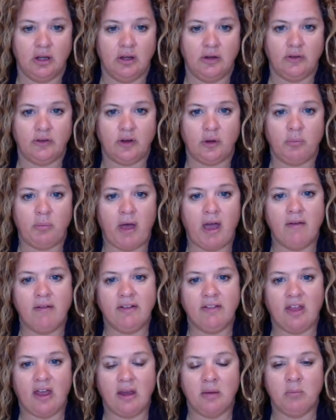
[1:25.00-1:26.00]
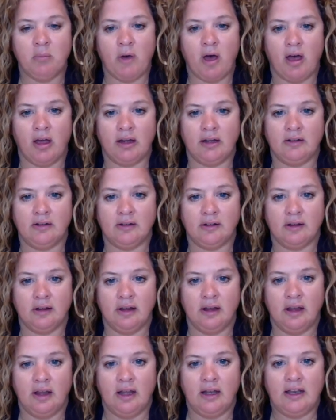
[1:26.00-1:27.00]
So bearing that in mind,
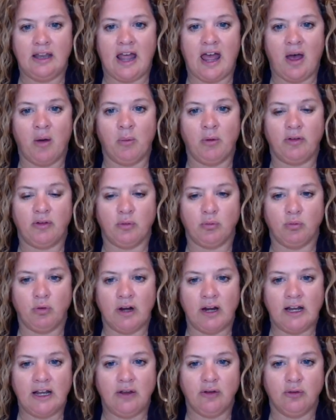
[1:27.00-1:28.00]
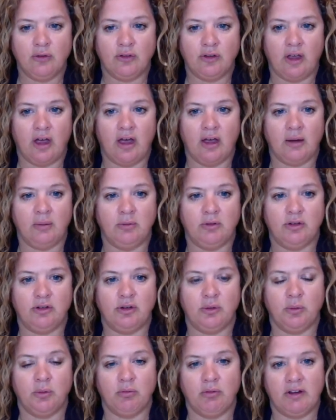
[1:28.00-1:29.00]
now is a really good time to
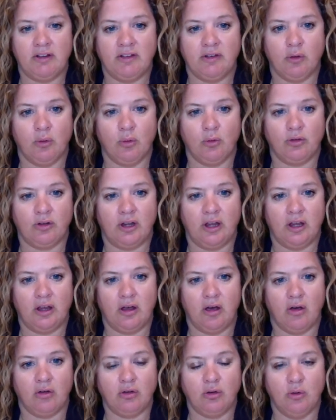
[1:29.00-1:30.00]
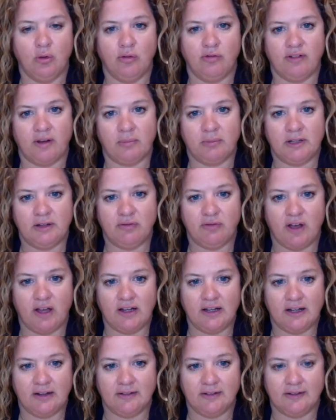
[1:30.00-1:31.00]
do a risk audit on your family
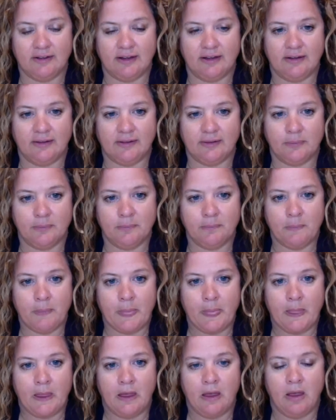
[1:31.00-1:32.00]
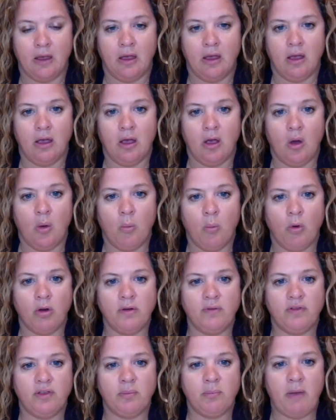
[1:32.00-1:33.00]
finances. One
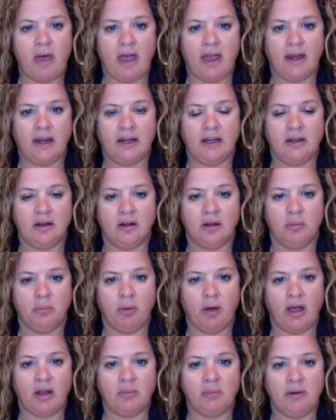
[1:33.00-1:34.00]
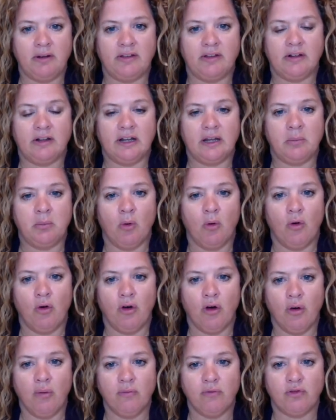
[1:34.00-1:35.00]
of the main, but admittedly more
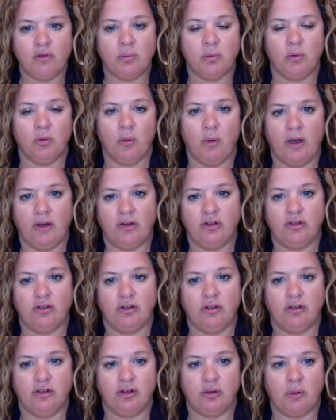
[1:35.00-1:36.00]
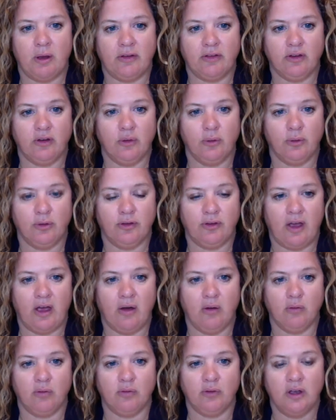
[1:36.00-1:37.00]
uncomfortable questions to ask
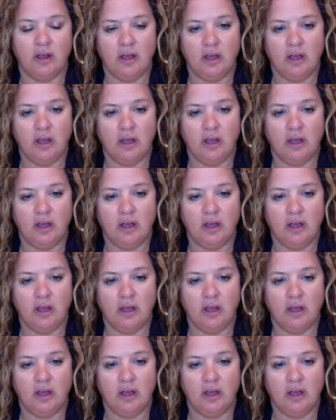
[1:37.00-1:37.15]
yourself